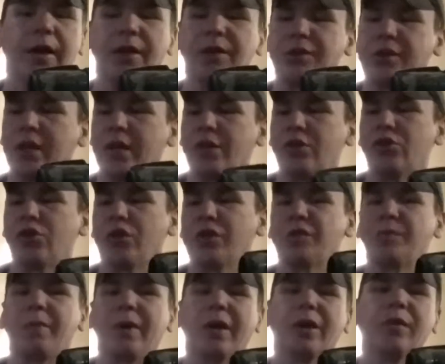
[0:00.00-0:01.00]
I just had to
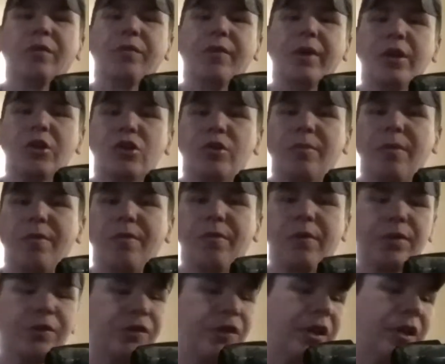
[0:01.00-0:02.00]
adjust my elevation on my
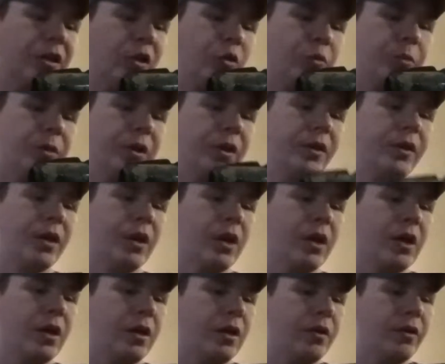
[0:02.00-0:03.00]
front sight a little bit.
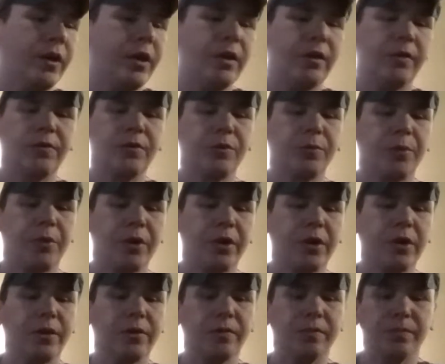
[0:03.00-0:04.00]
Other than that, it was pretty
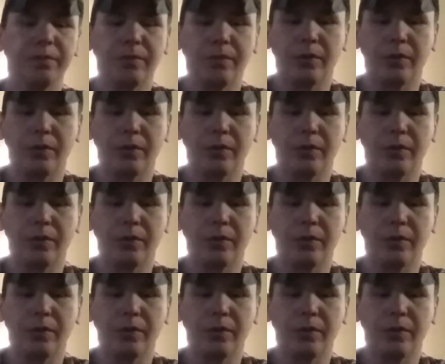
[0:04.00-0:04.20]
good.